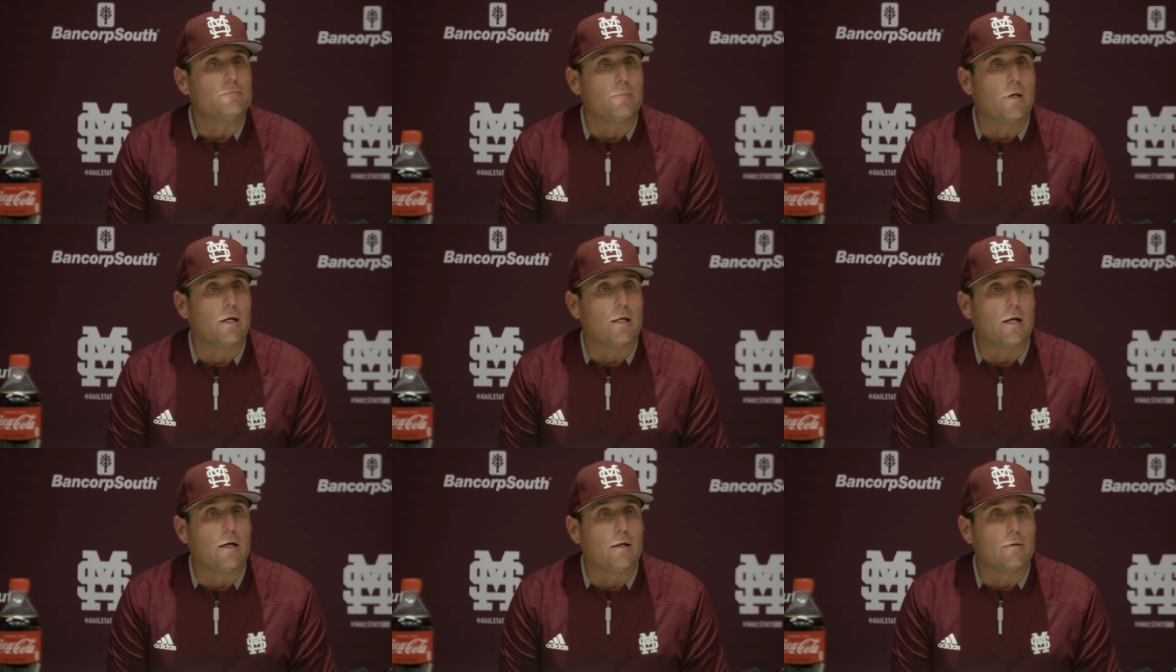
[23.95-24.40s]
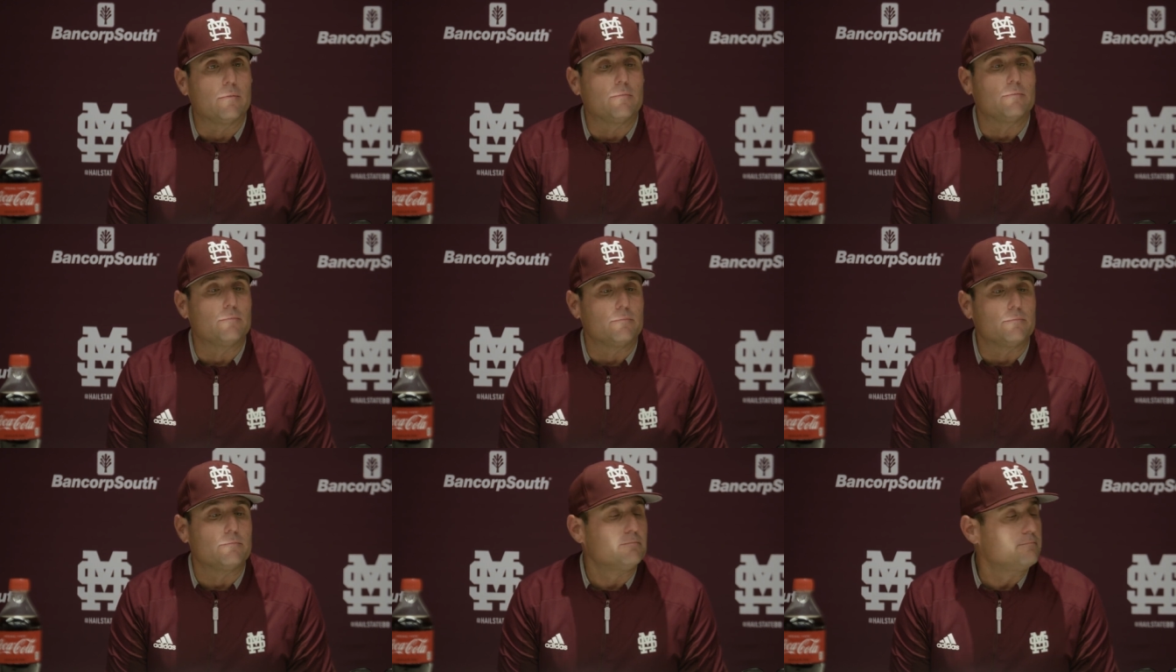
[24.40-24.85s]
Uh,
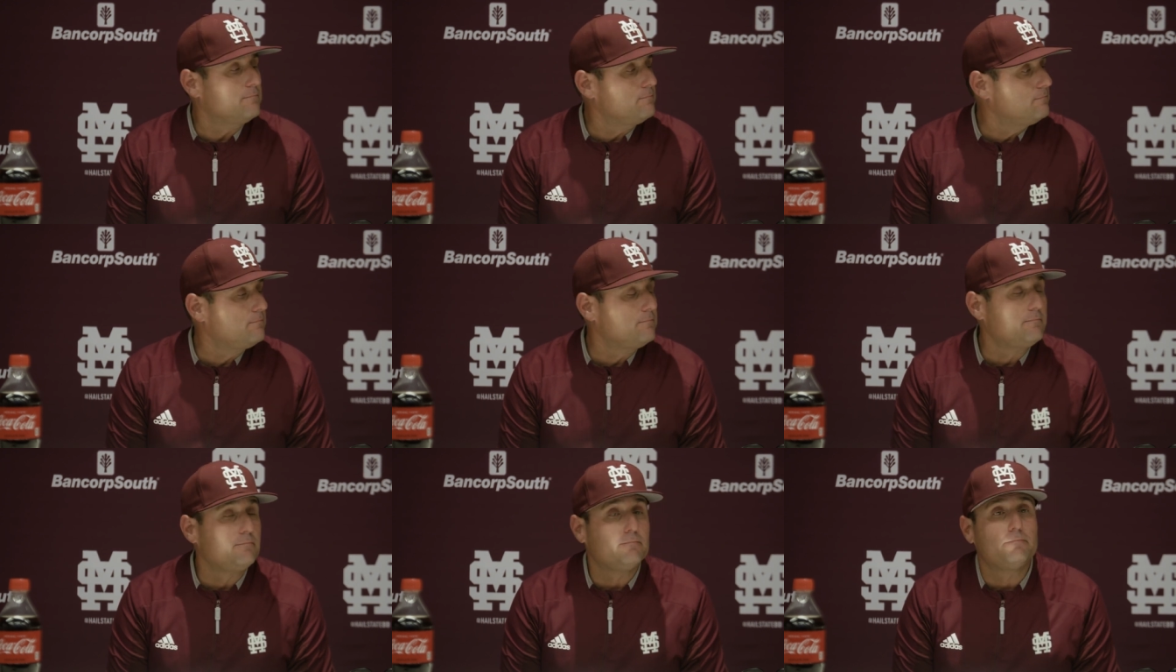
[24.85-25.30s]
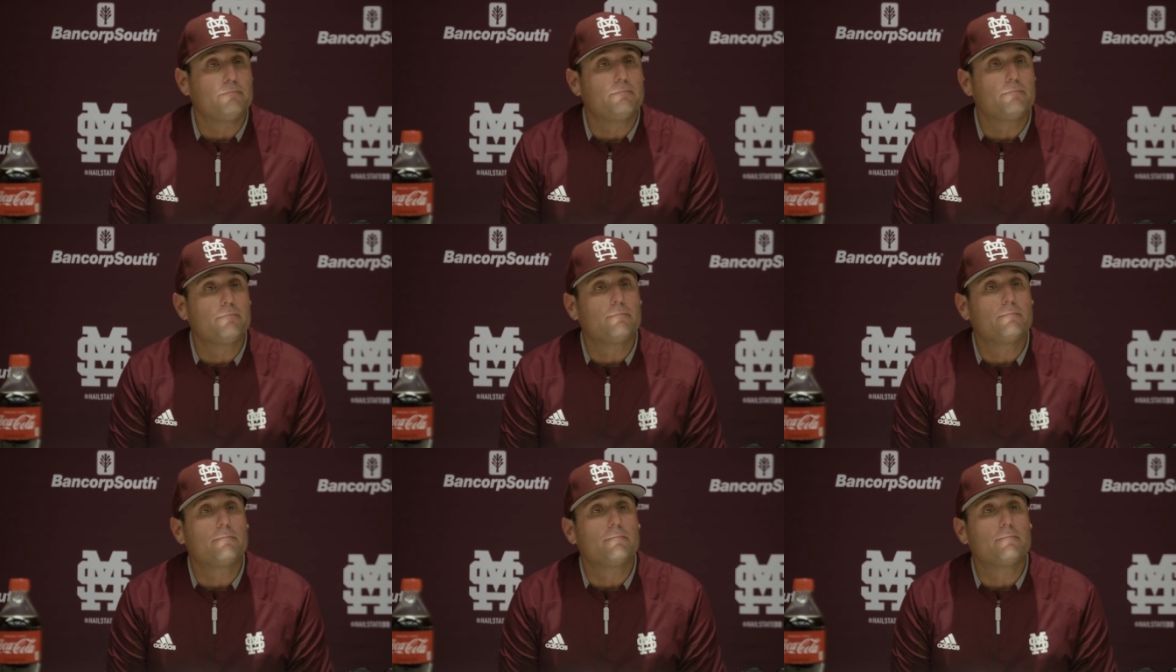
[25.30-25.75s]
and it
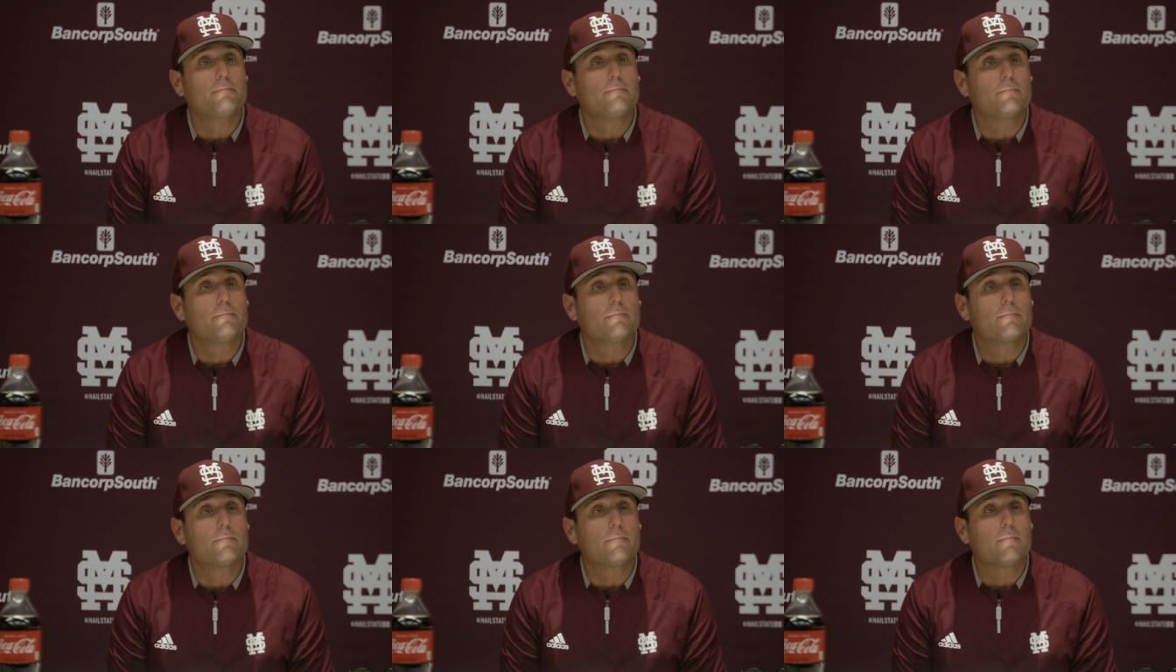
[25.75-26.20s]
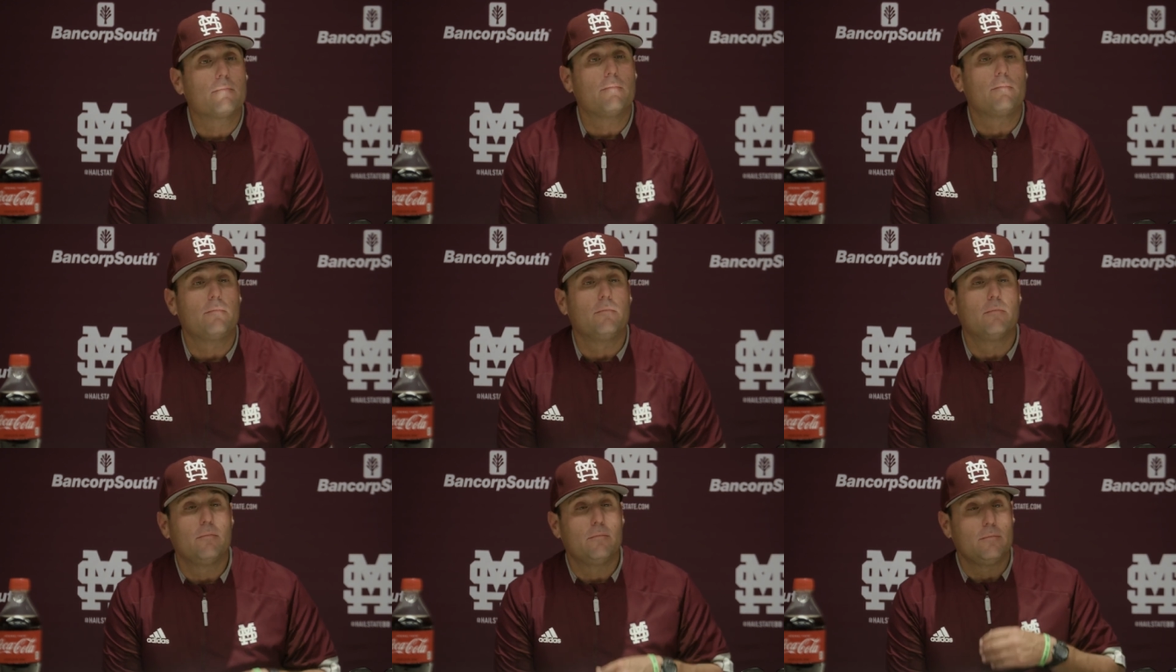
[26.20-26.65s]
seemed like that second
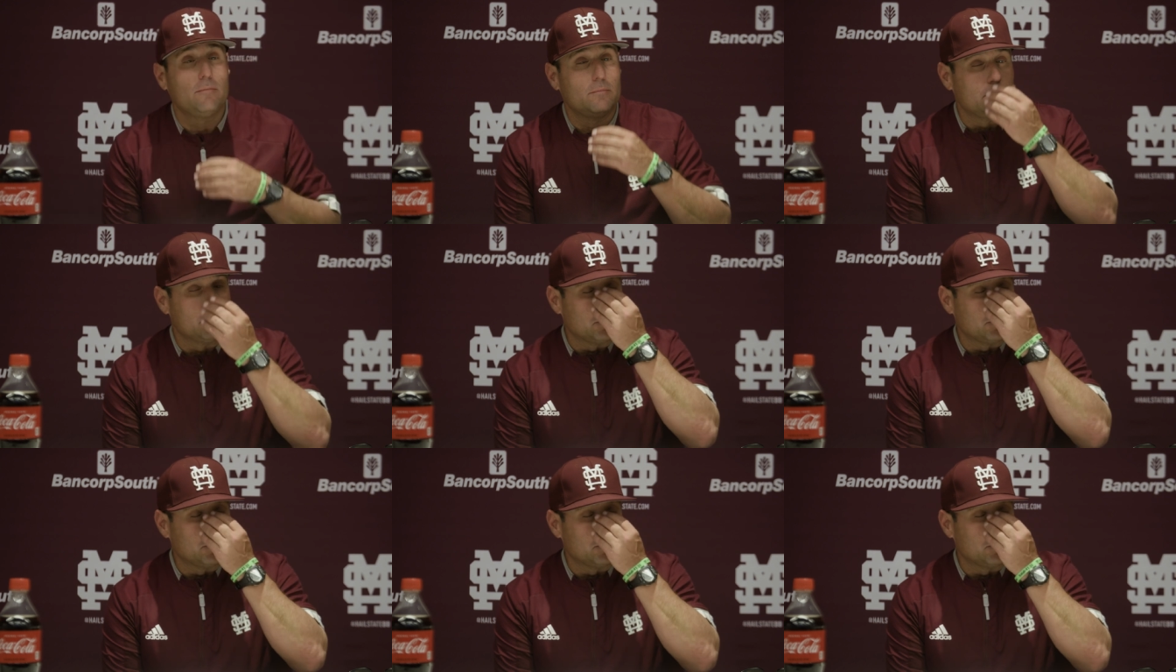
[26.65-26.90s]
time through the